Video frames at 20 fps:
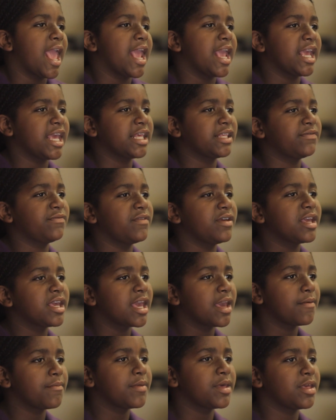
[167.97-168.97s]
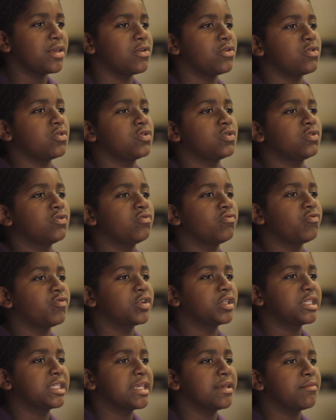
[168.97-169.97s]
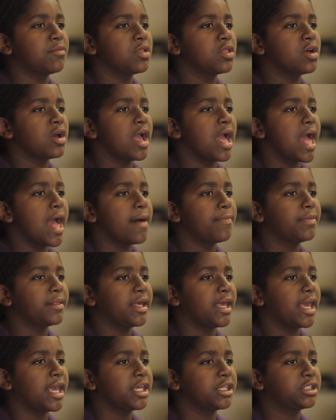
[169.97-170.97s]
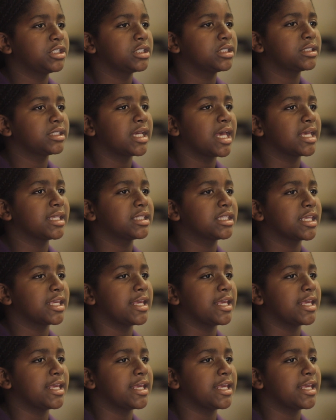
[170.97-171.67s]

A S V can be used for similar applications as the